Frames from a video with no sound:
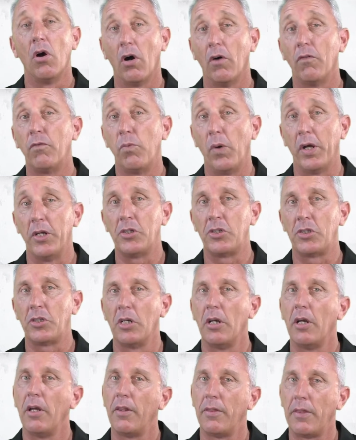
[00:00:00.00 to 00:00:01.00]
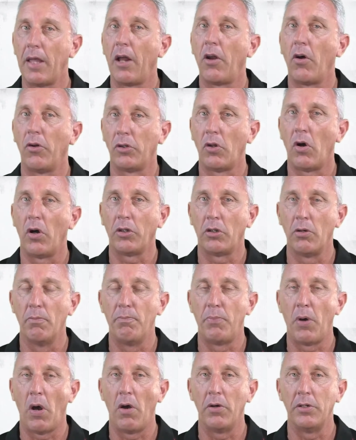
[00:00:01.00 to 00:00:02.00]
of which that online
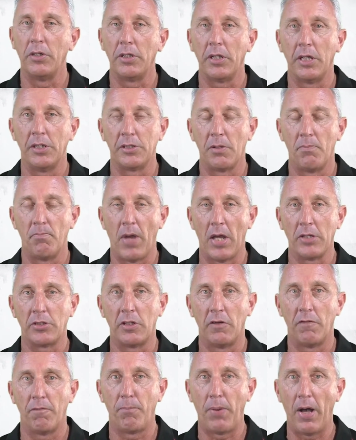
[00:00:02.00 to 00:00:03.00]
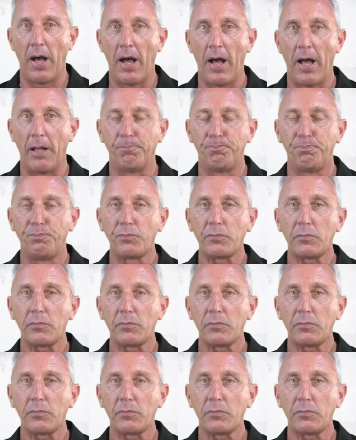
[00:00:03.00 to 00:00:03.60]
component is a massive part.